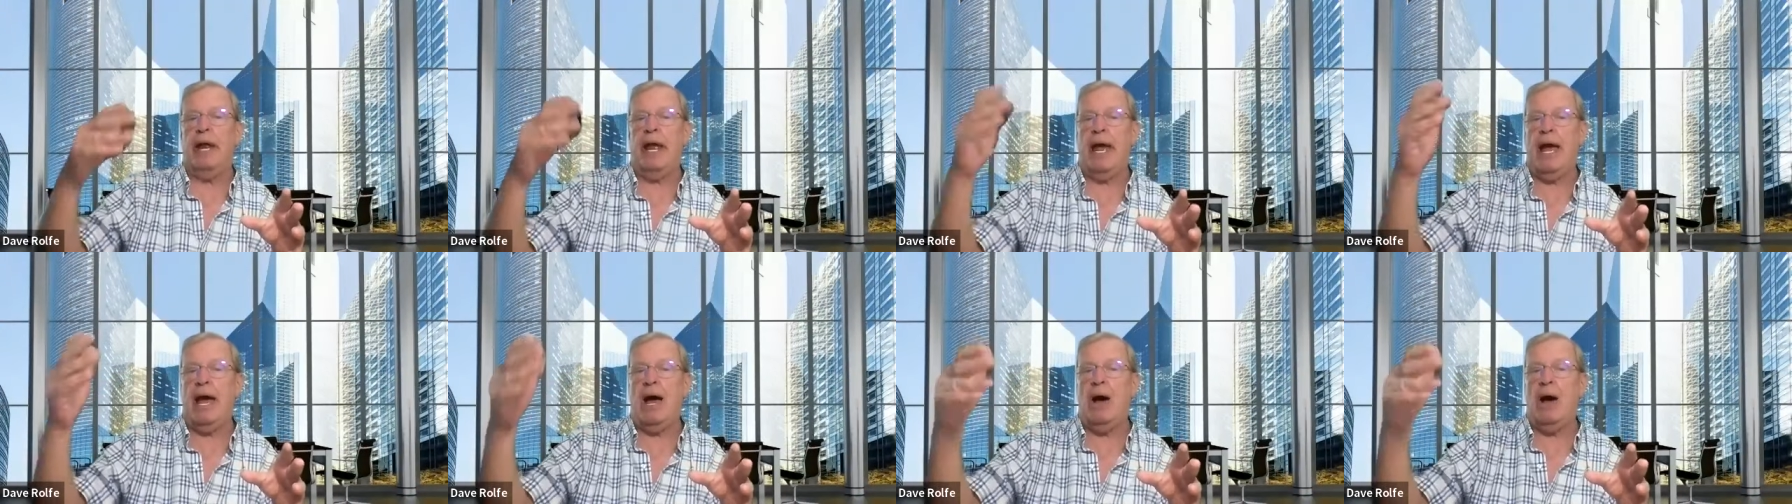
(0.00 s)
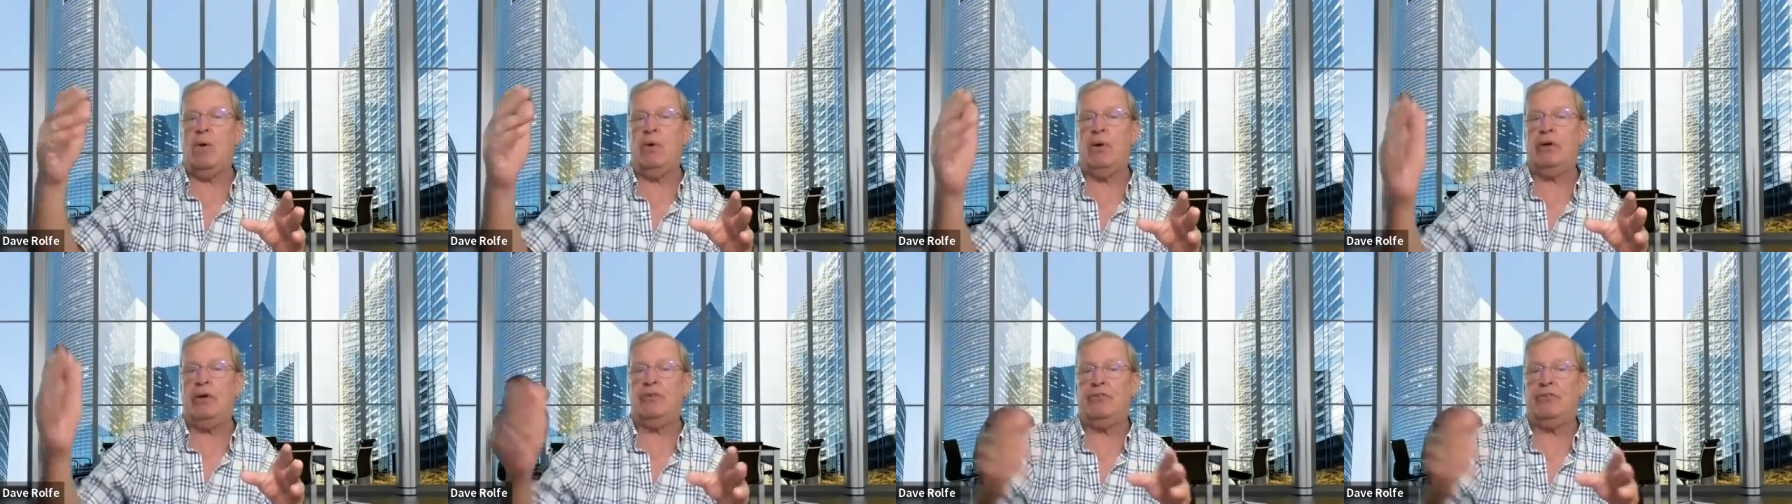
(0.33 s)
and
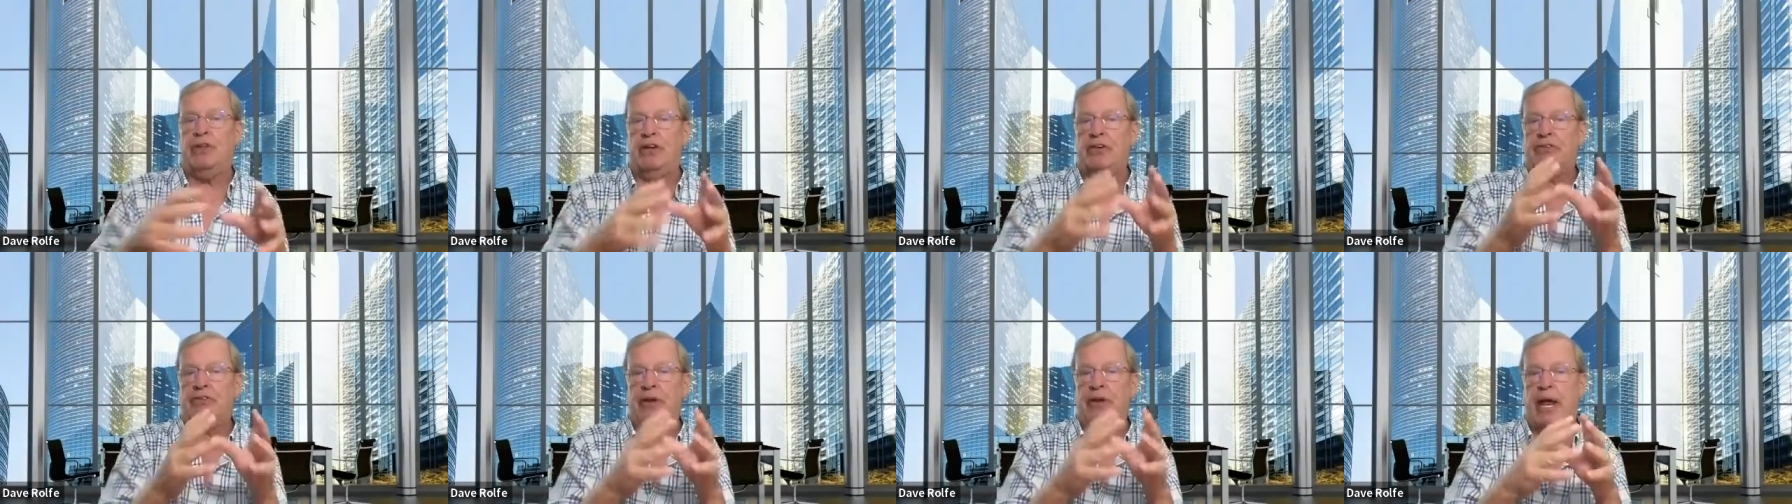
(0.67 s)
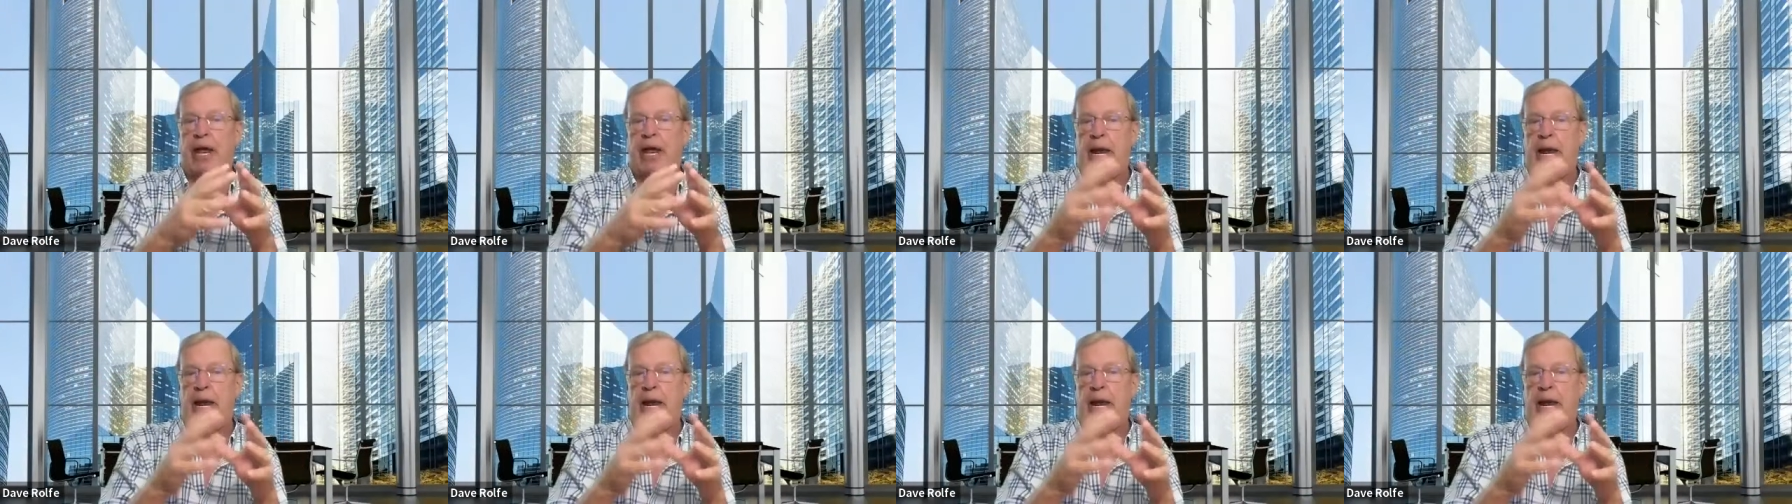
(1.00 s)
how is
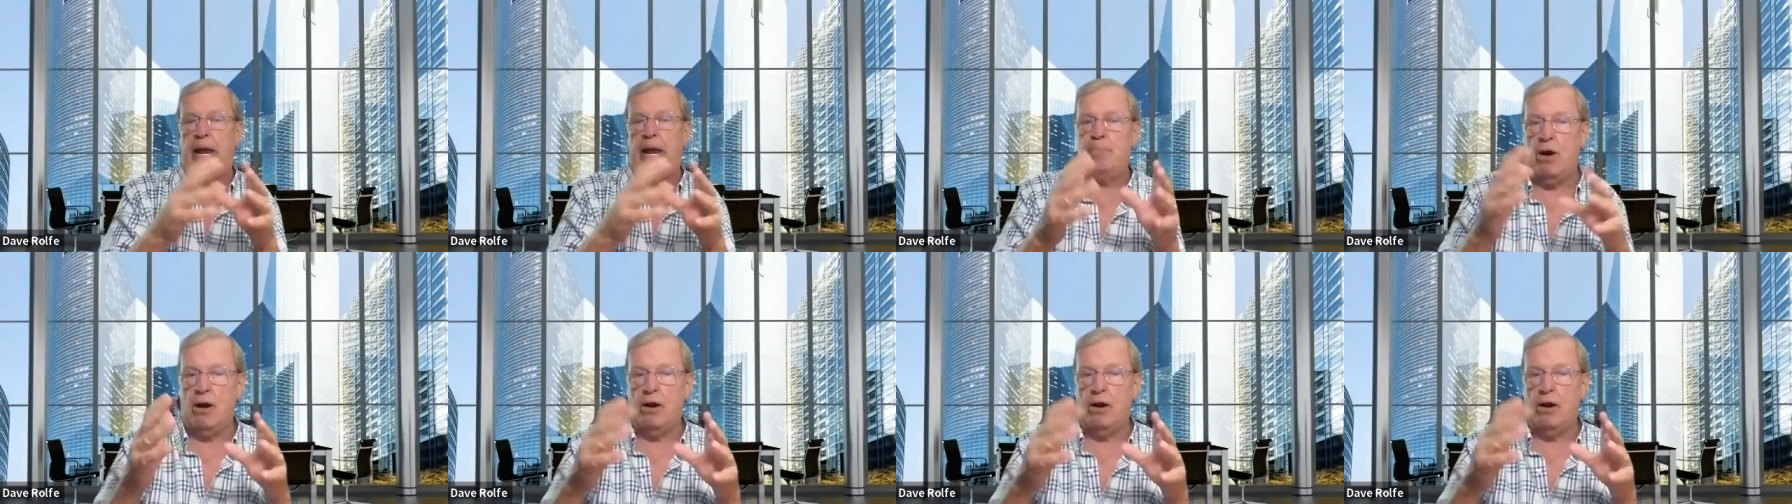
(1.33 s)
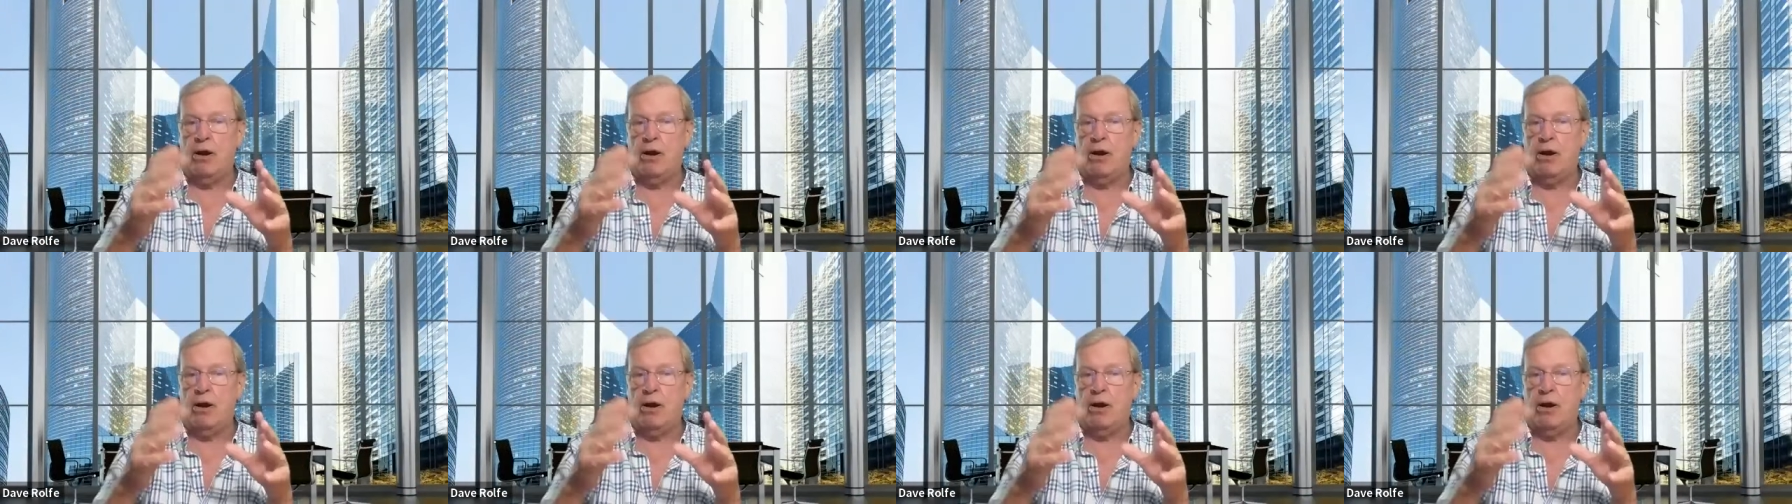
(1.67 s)
this a
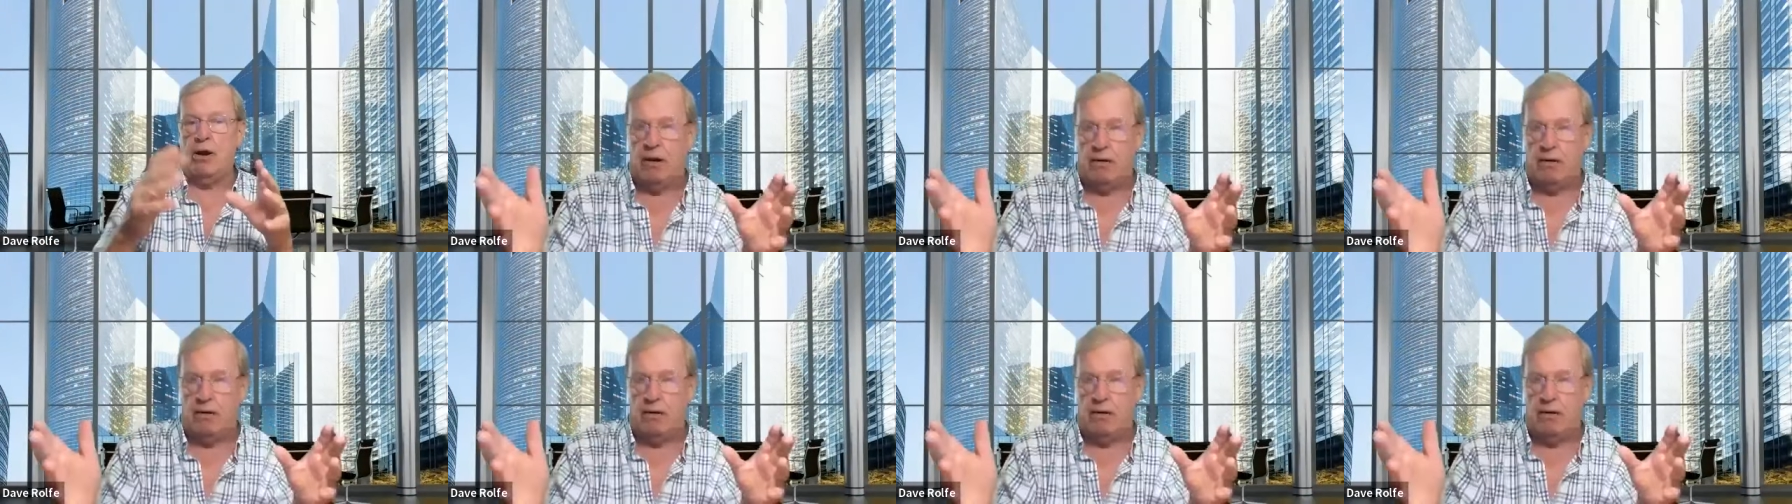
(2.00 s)
part